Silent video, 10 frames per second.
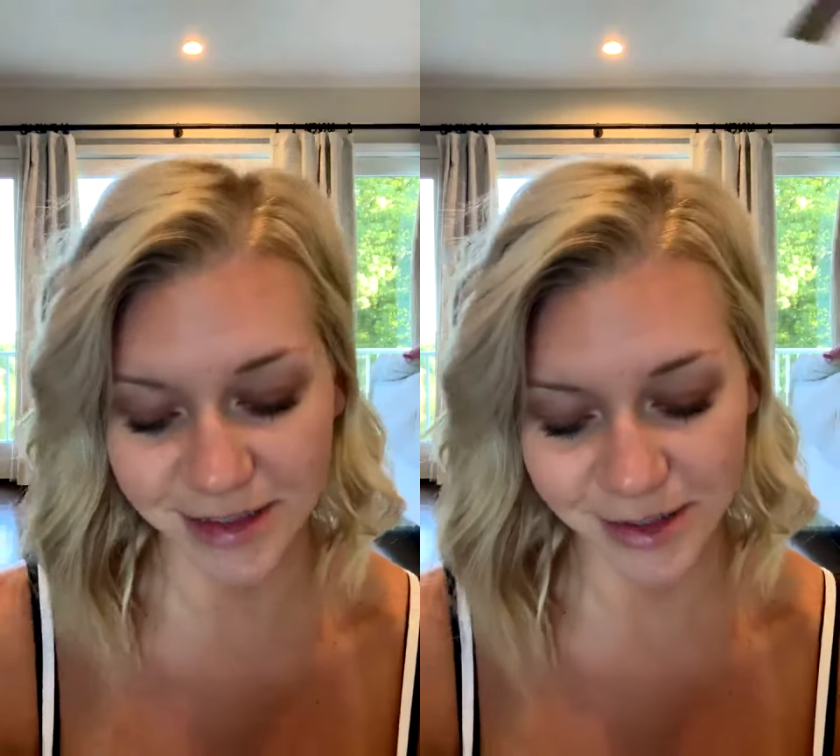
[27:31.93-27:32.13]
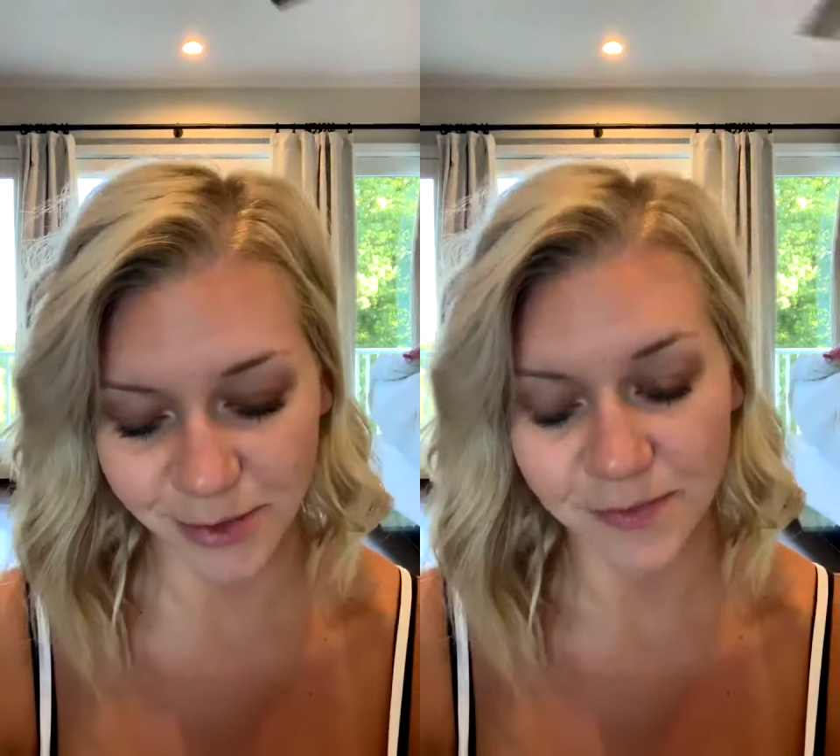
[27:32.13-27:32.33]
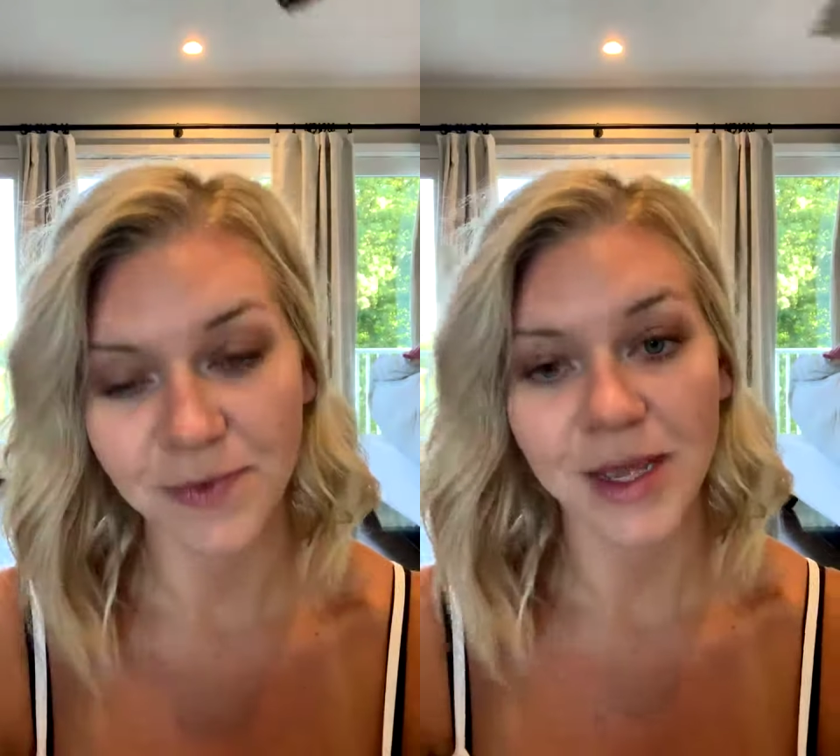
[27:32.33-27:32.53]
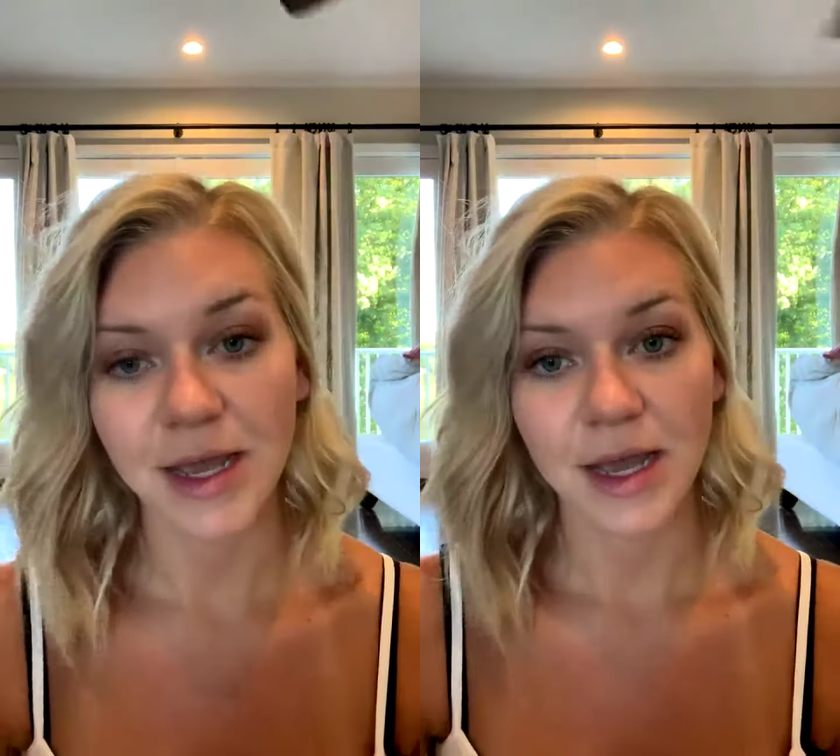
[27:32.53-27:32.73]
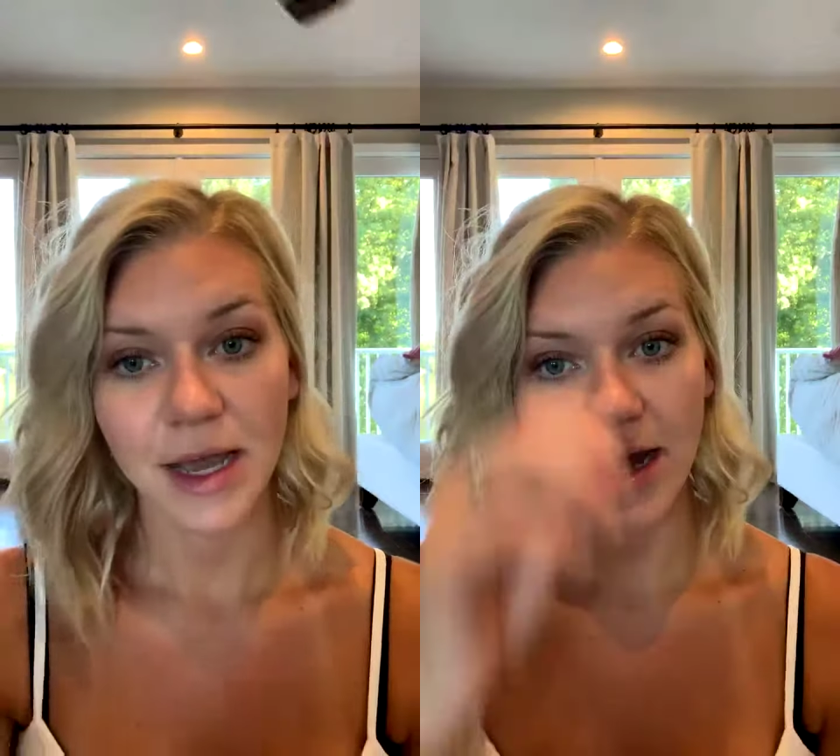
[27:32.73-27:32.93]
So,
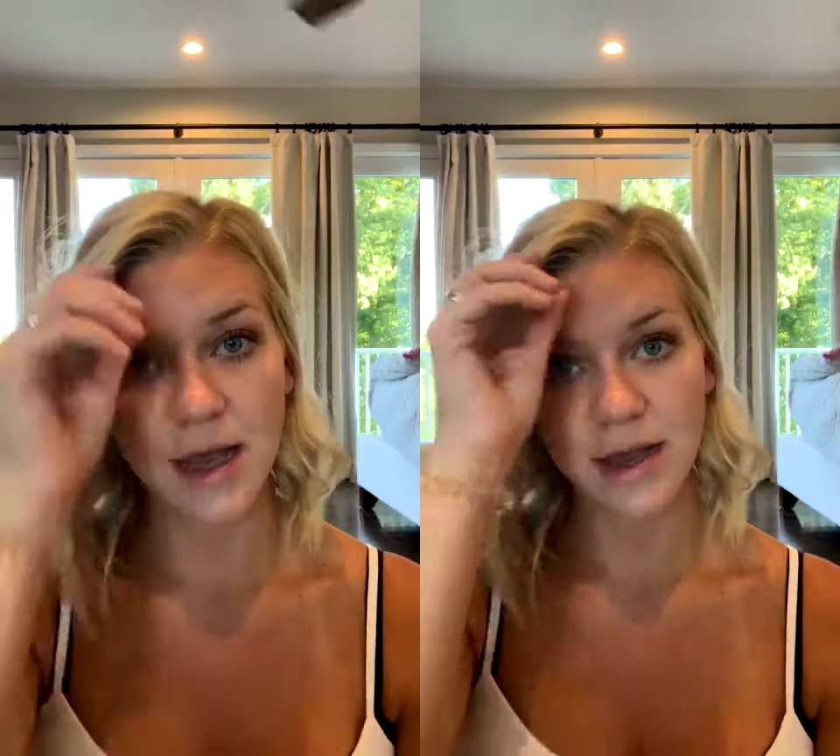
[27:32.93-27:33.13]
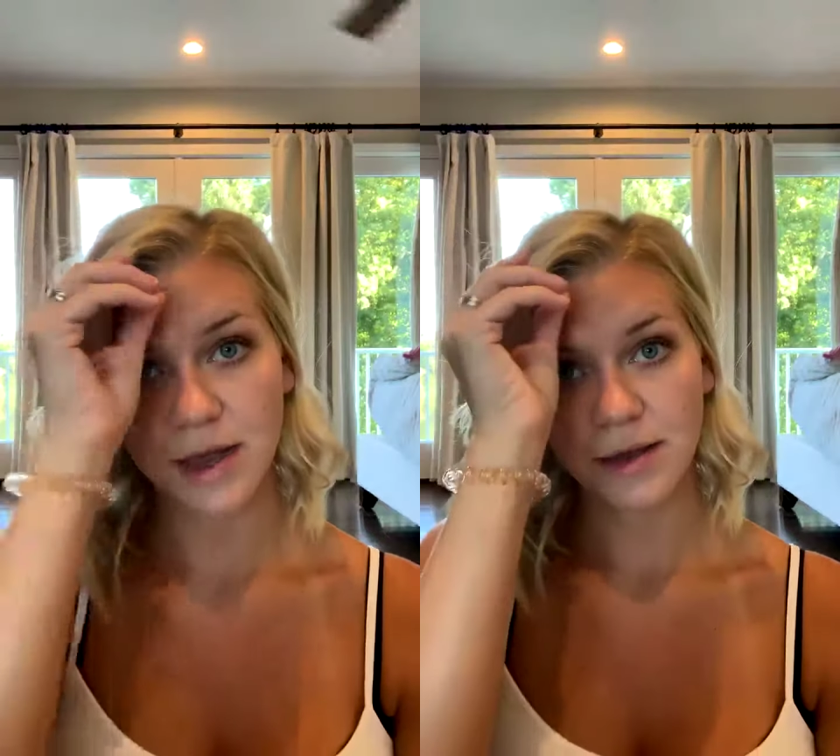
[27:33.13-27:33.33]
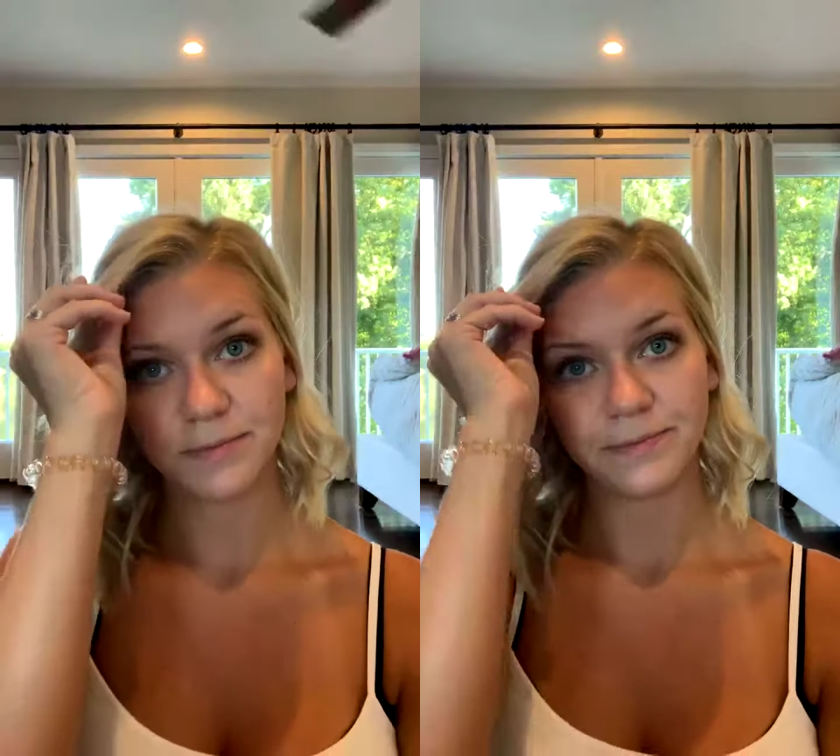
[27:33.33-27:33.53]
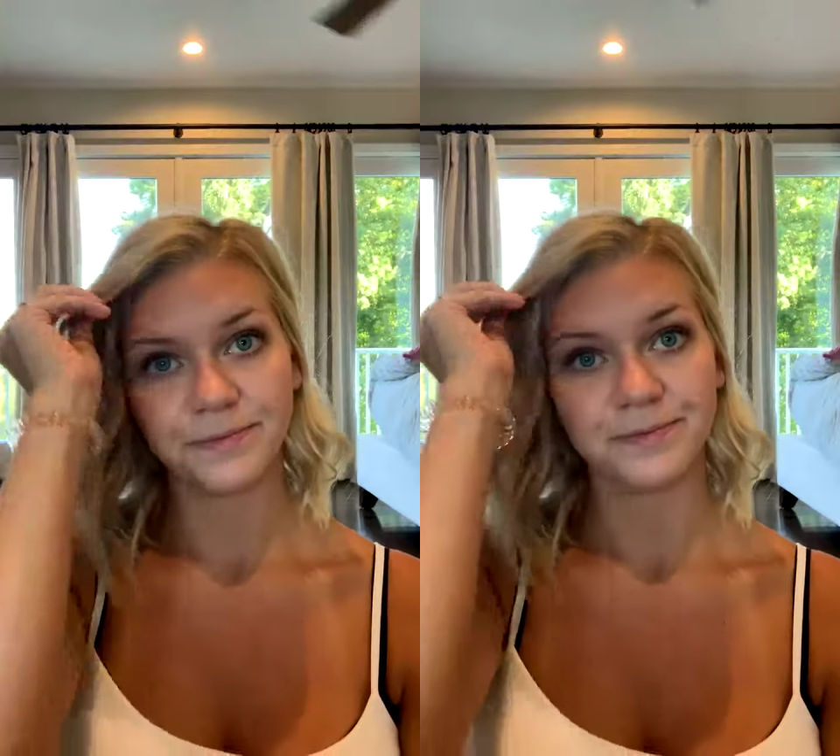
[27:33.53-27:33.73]
yeah,